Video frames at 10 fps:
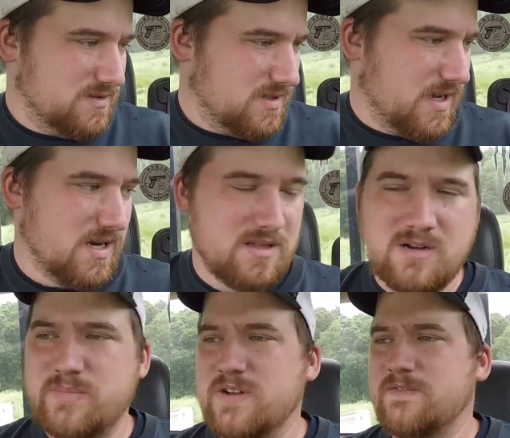and a
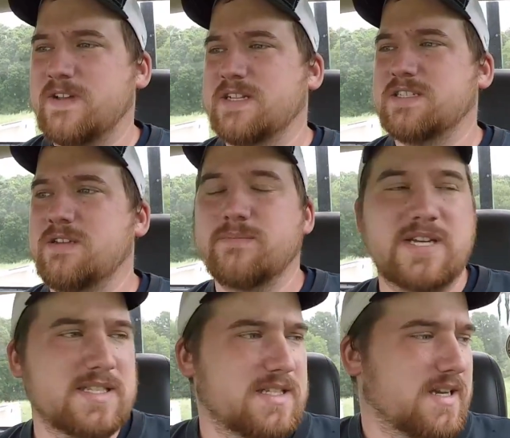little bit of fescue
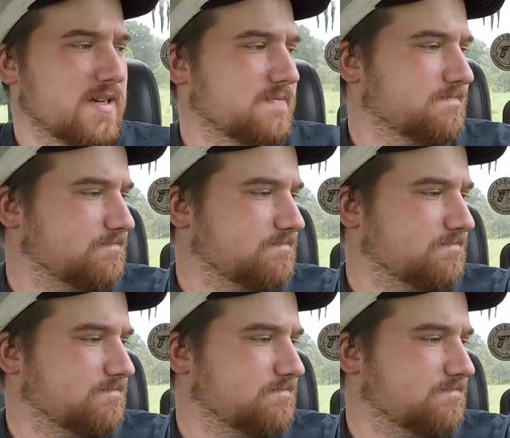mixed in.